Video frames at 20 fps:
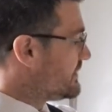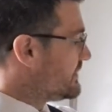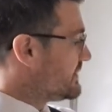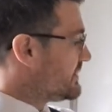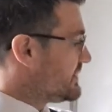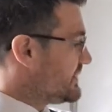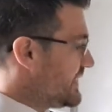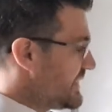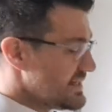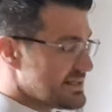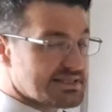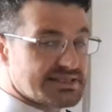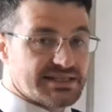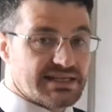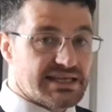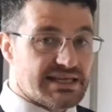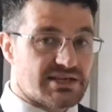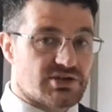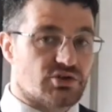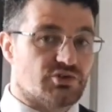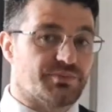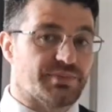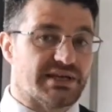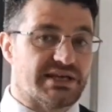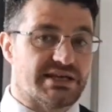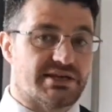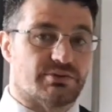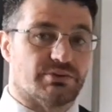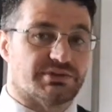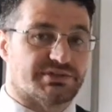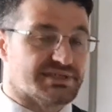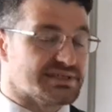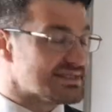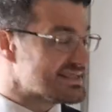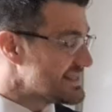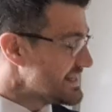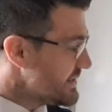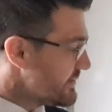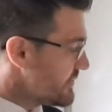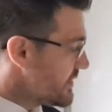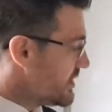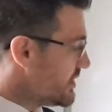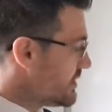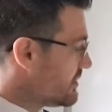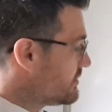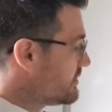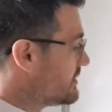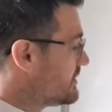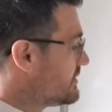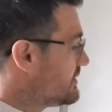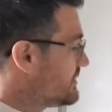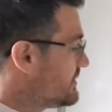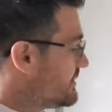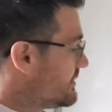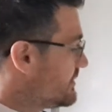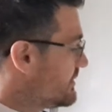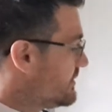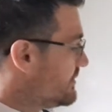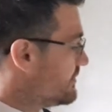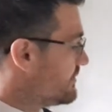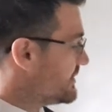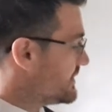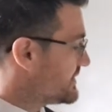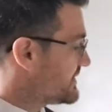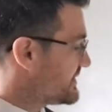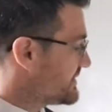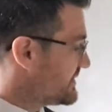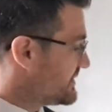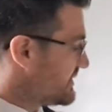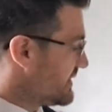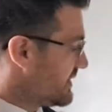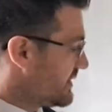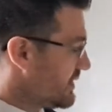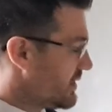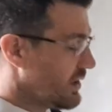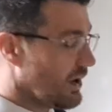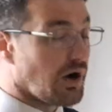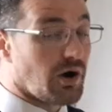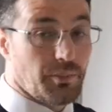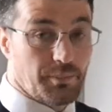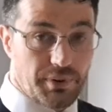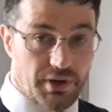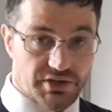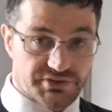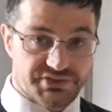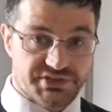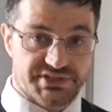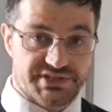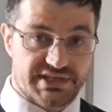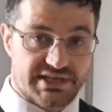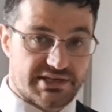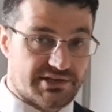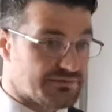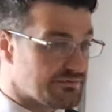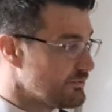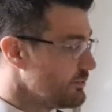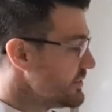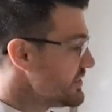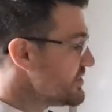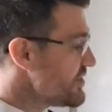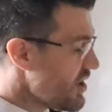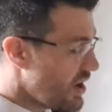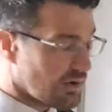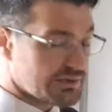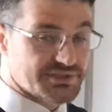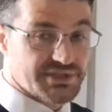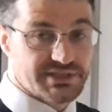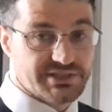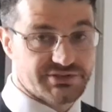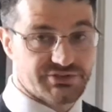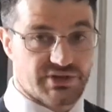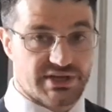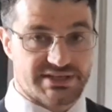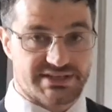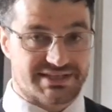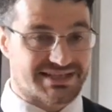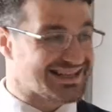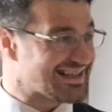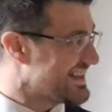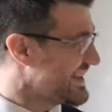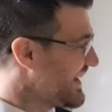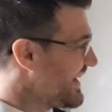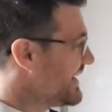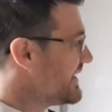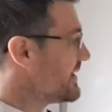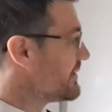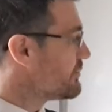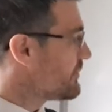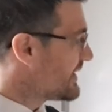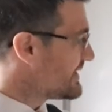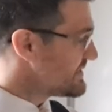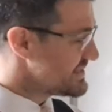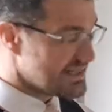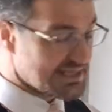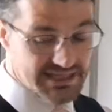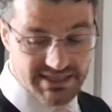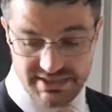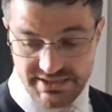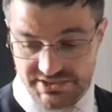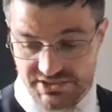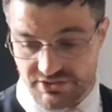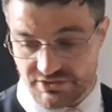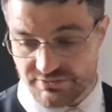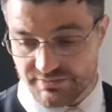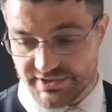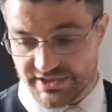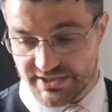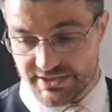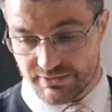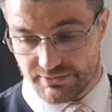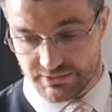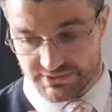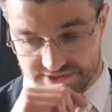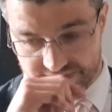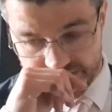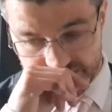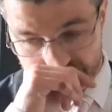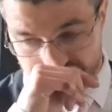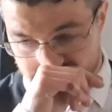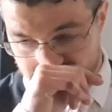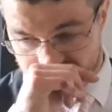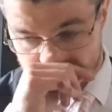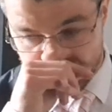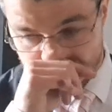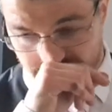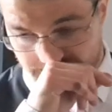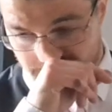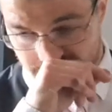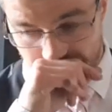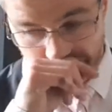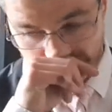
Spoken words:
Yes, t could be equal to 0 or positive. We're not interested again in when t is going to be equal to 0.